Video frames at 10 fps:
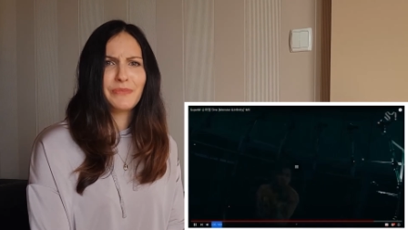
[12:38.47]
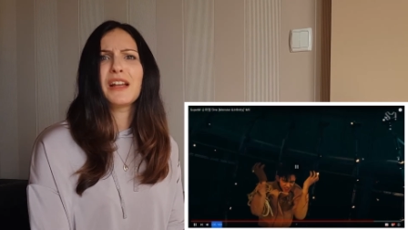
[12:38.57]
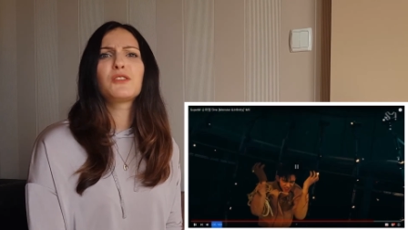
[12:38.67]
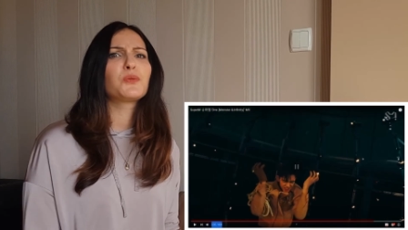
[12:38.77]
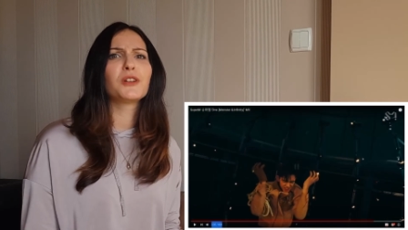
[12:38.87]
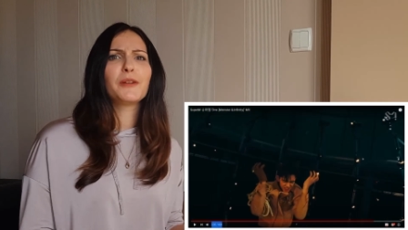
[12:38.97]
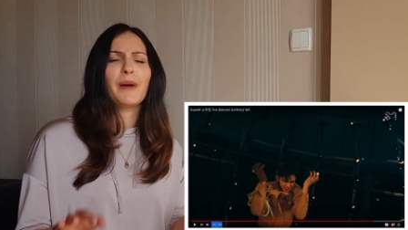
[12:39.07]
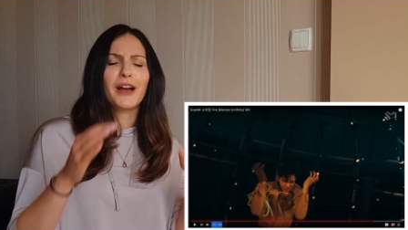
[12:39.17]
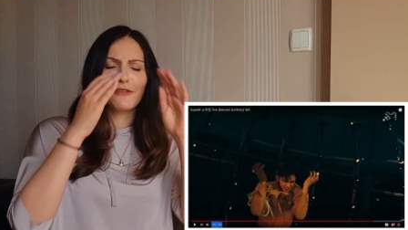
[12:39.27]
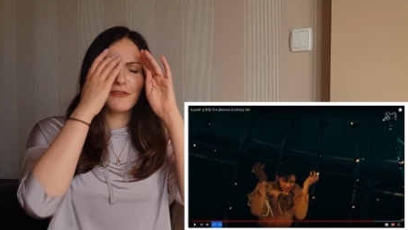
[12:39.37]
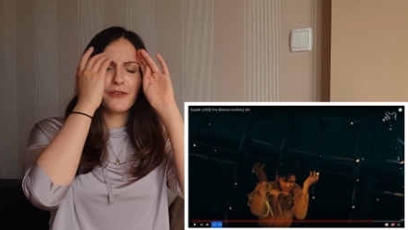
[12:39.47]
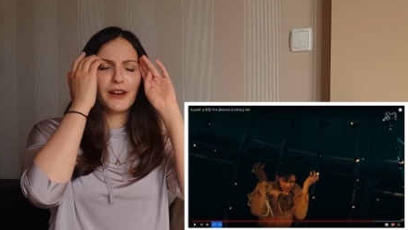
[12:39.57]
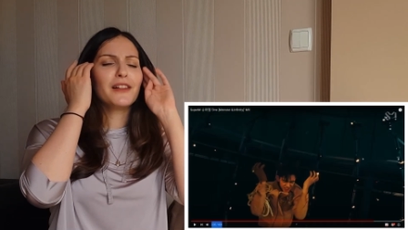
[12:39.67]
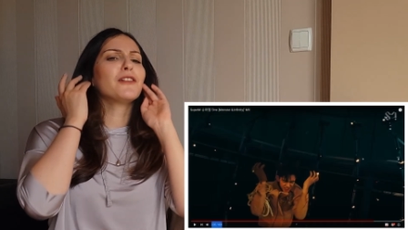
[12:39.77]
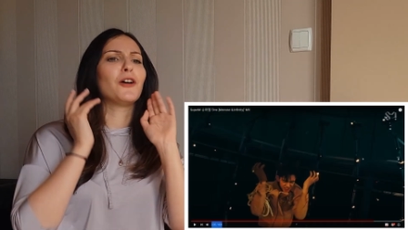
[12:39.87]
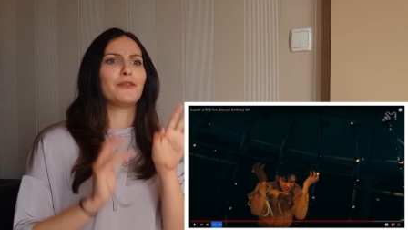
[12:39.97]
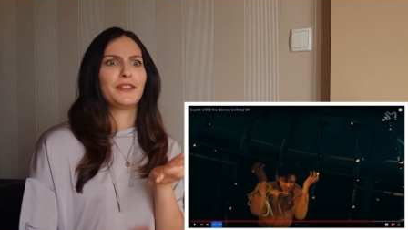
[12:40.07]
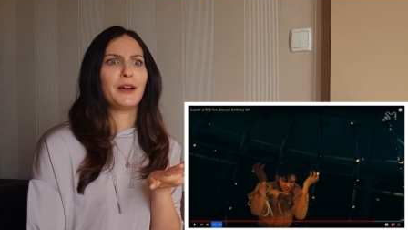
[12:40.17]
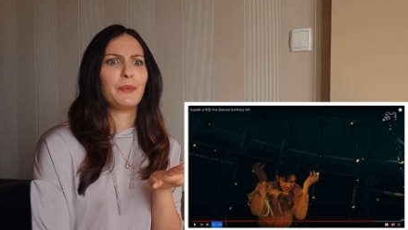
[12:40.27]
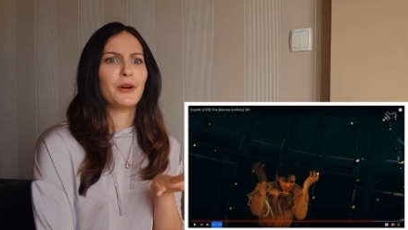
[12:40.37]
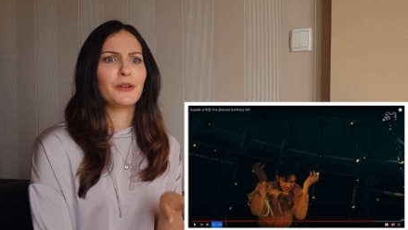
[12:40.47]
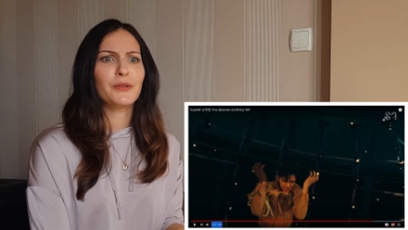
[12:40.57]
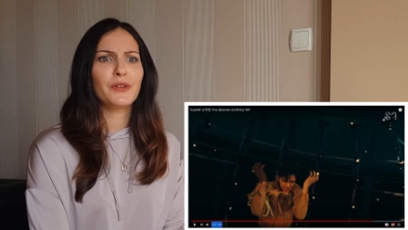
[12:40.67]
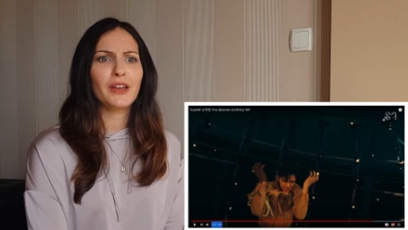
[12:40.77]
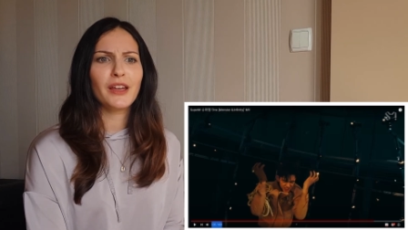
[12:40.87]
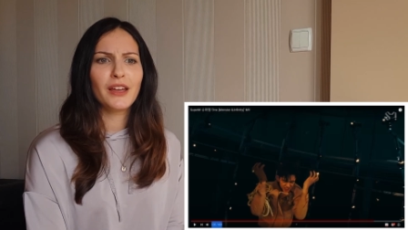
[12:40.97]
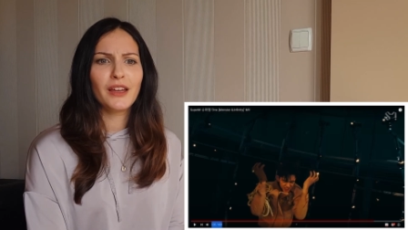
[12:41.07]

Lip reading: That's really powerful. I love that part of it.